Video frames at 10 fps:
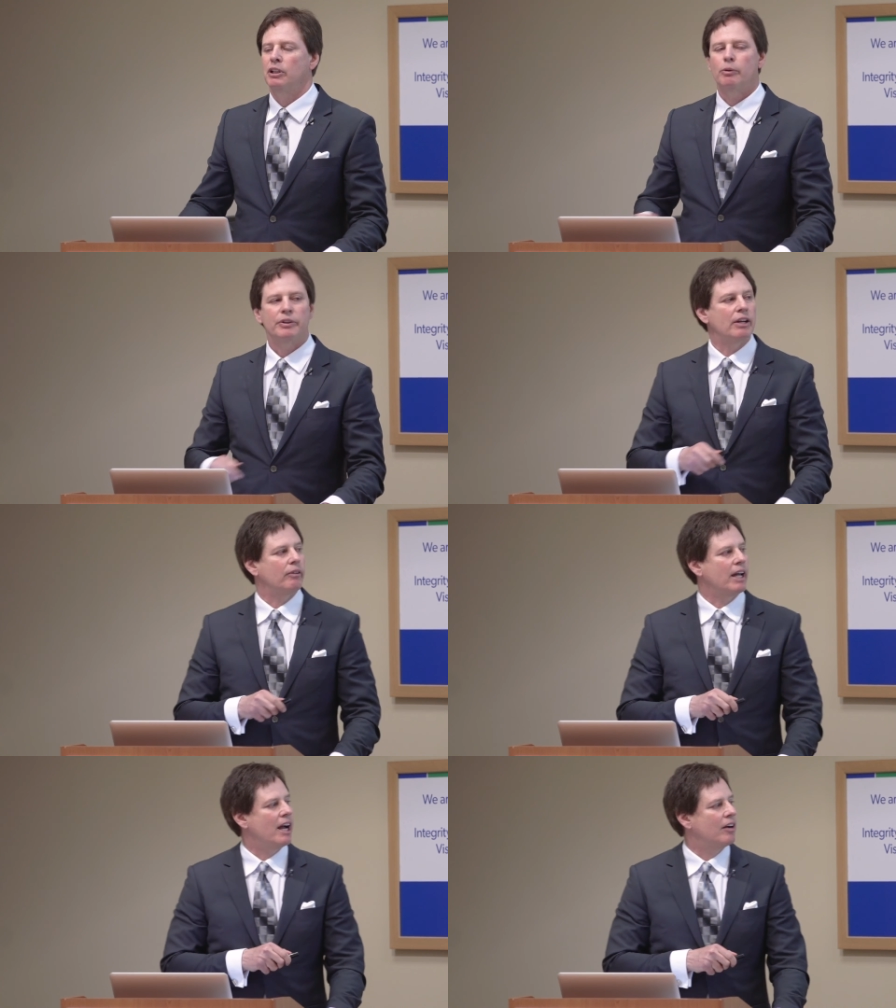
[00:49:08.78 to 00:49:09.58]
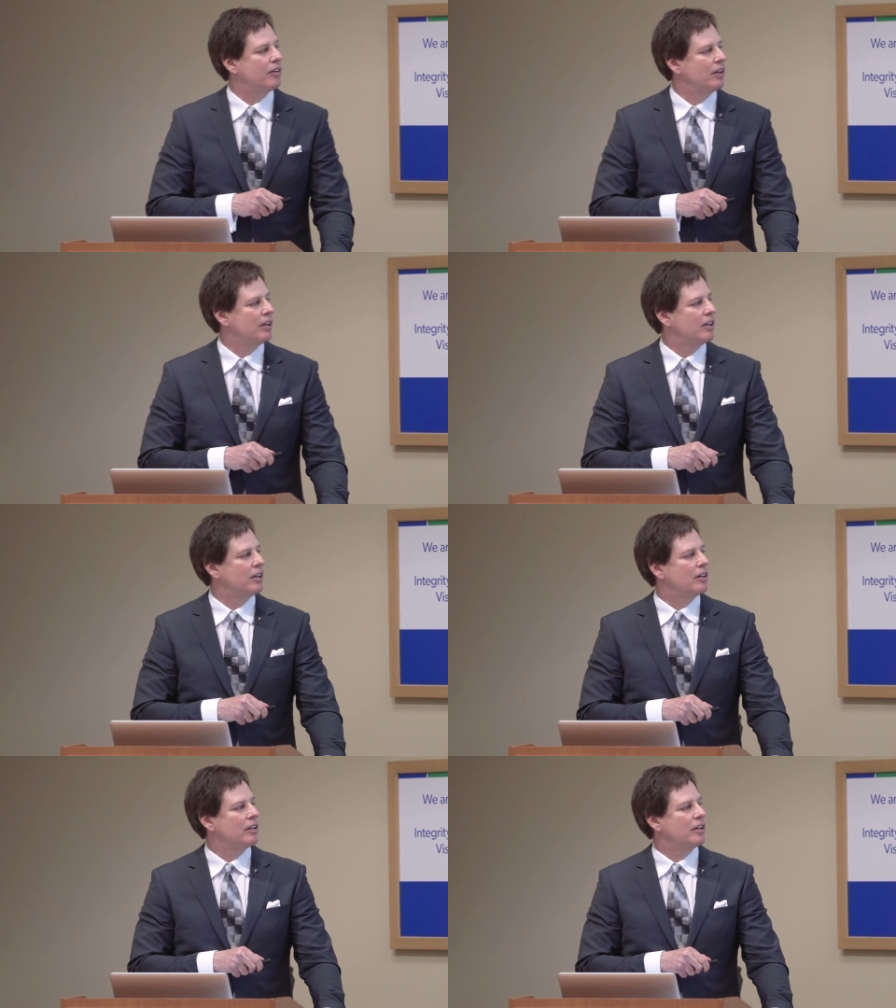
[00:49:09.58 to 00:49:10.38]
But look what they don't have
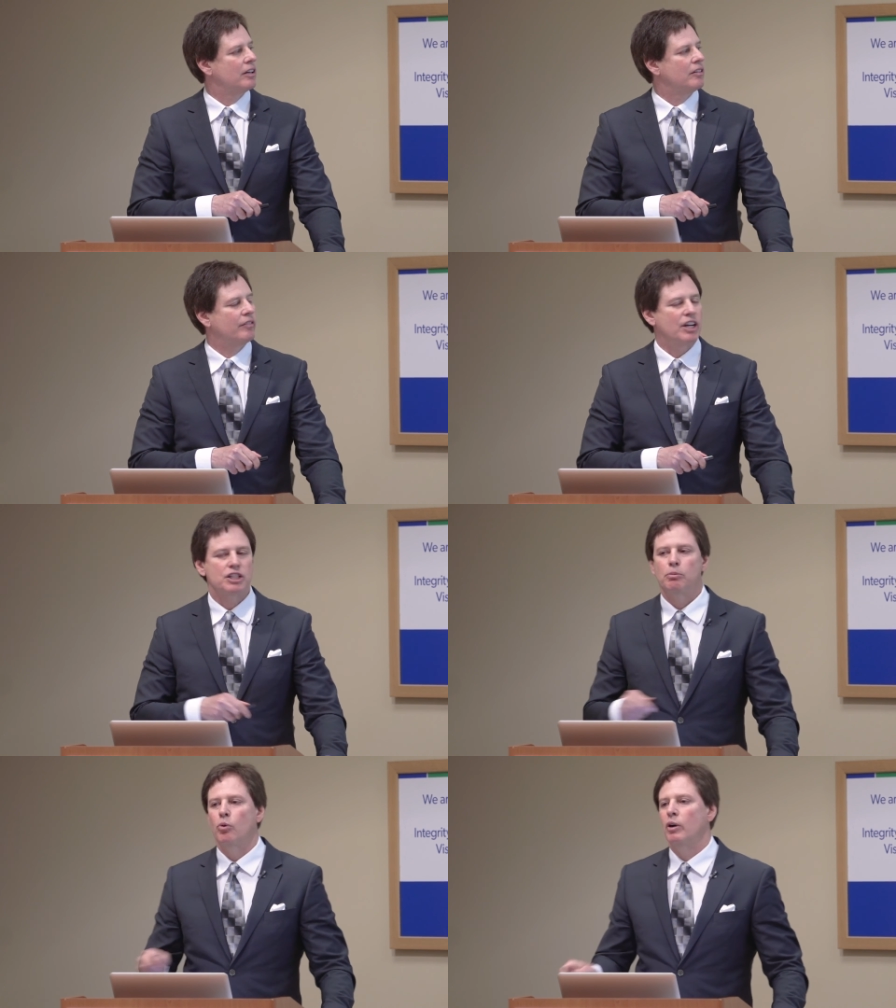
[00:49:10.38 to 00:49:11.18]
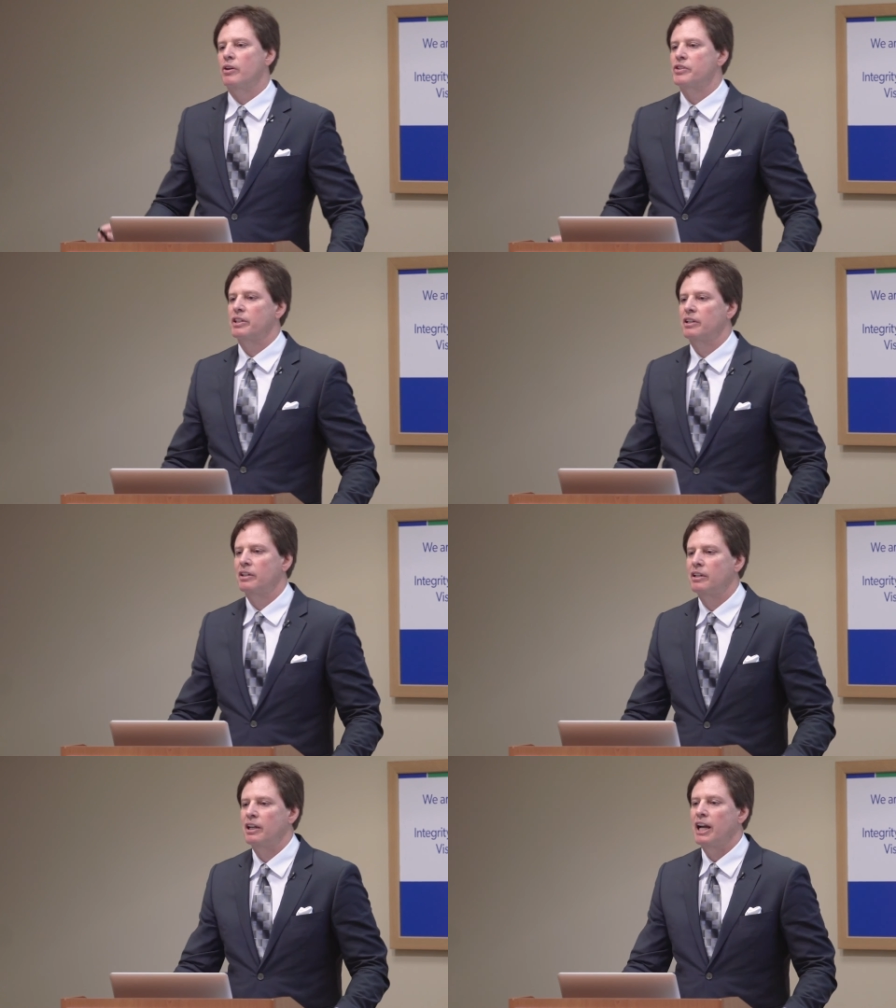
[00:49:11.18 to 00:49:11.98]
vegetable oils,
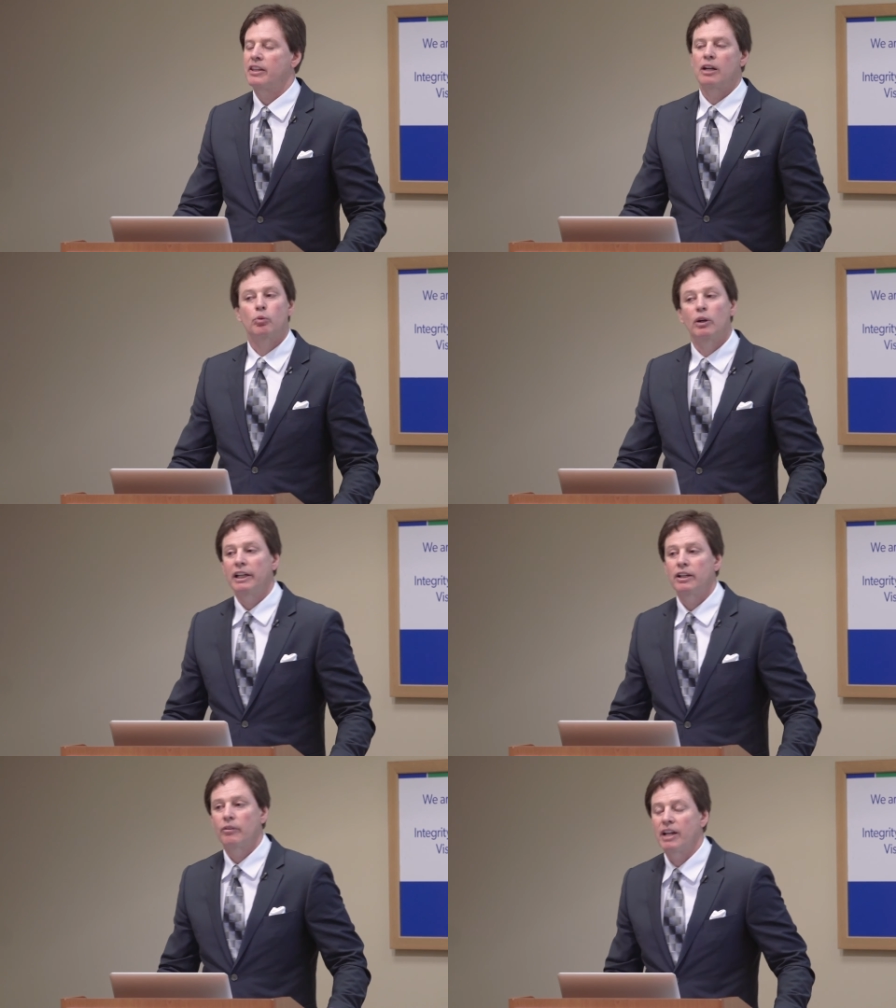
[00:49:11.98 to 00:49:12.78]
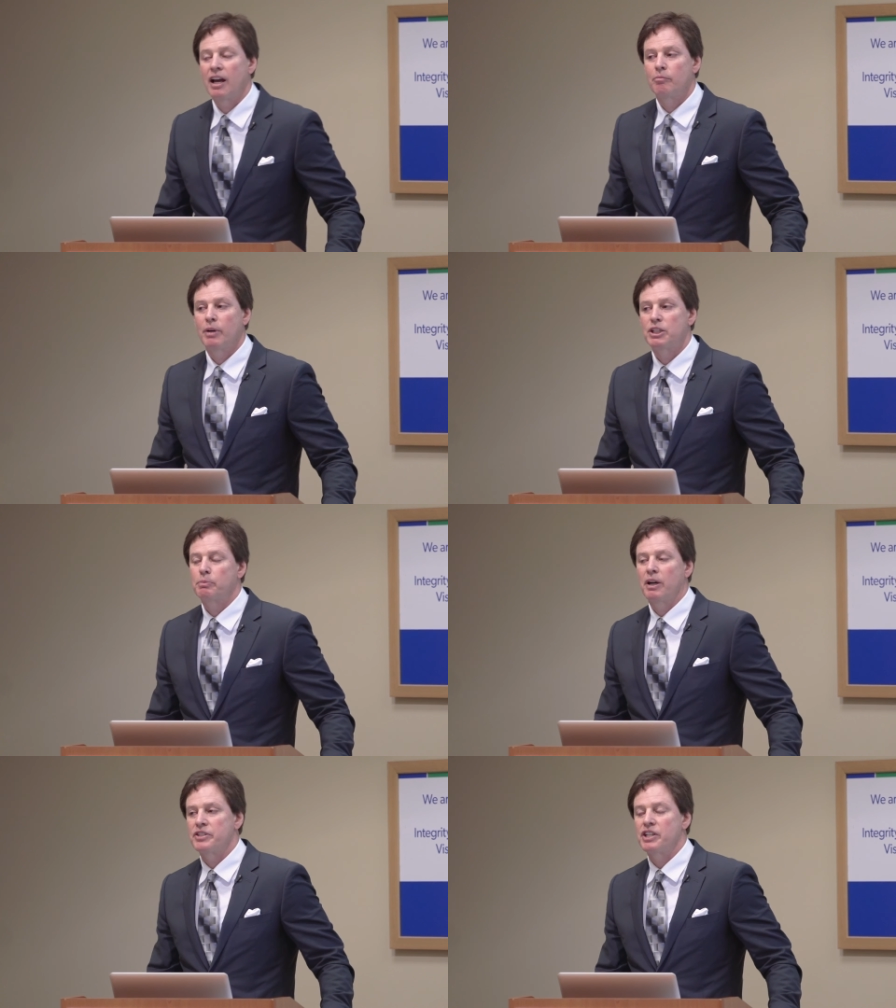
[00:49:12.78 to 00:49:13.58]
and they really don't have
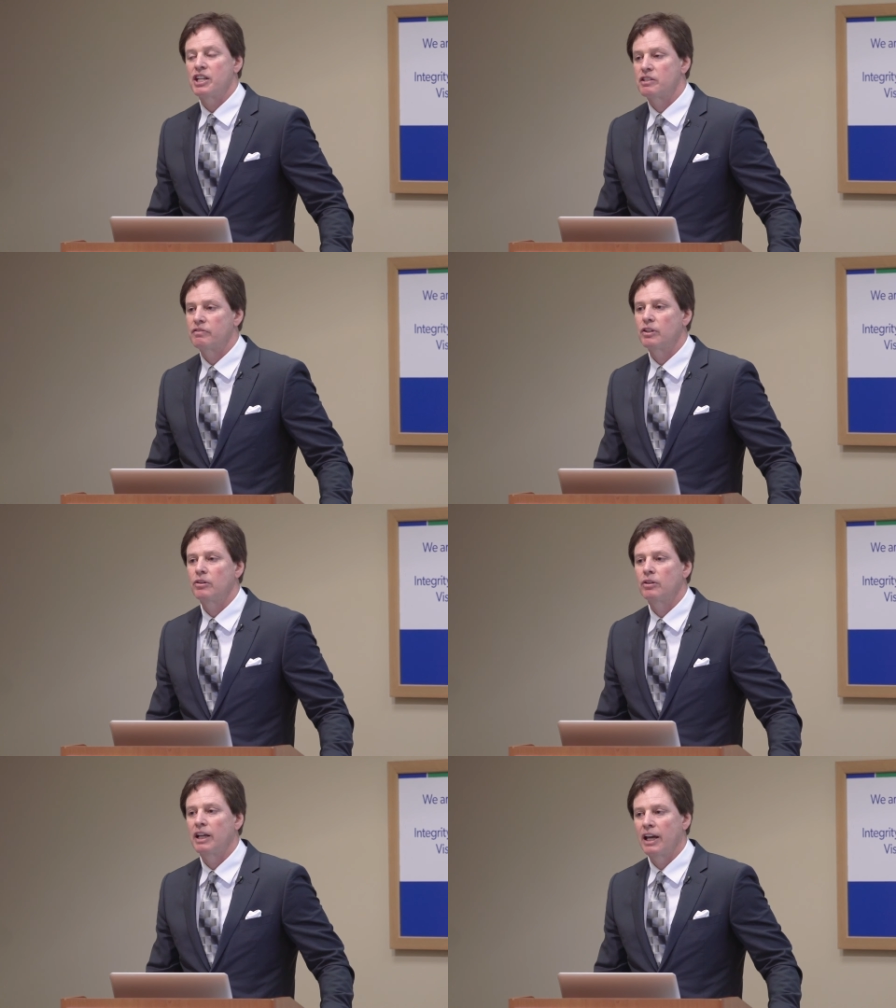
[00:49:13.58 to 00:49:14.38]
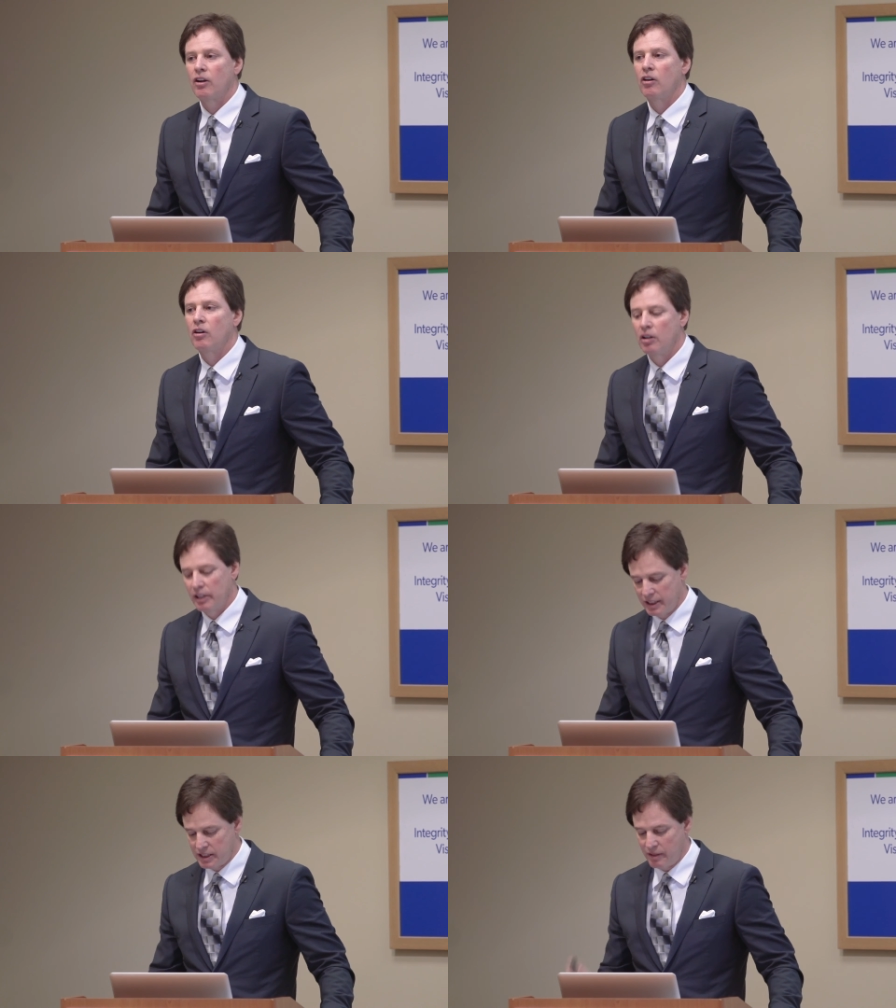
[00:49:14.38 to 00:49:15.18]
much processed food at
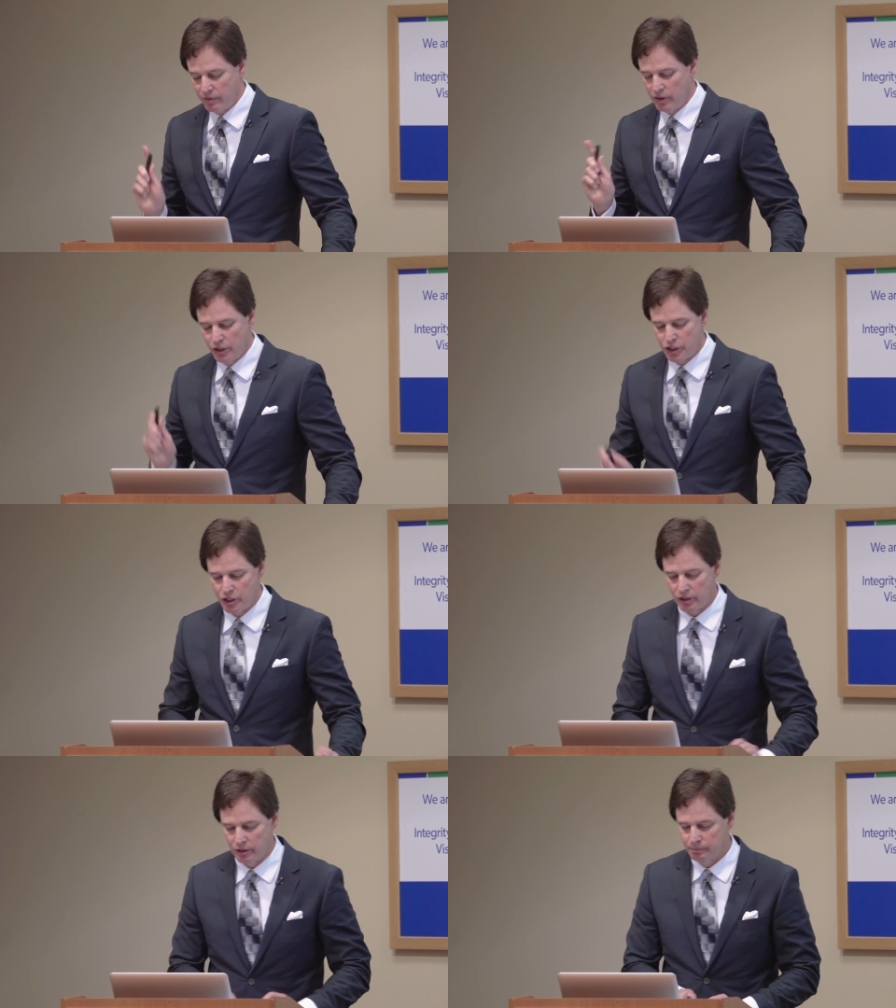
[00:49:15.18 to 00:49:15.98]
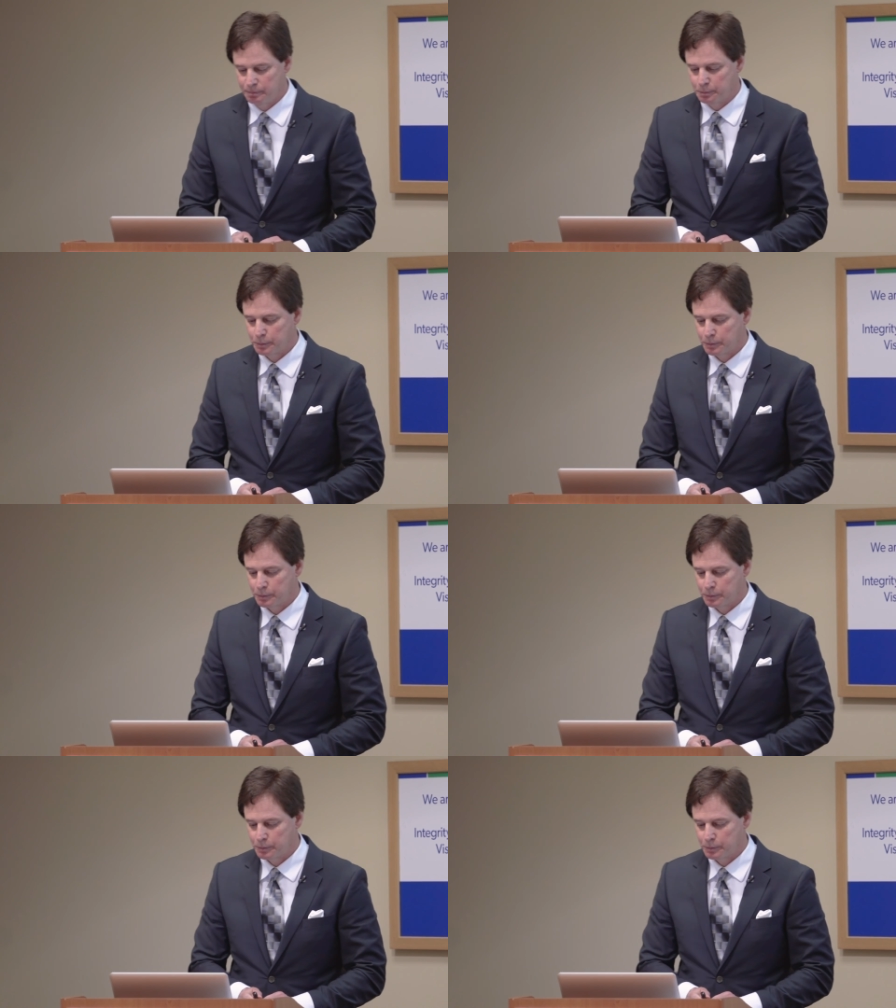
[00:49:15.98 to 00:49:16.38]
all except for their sugar.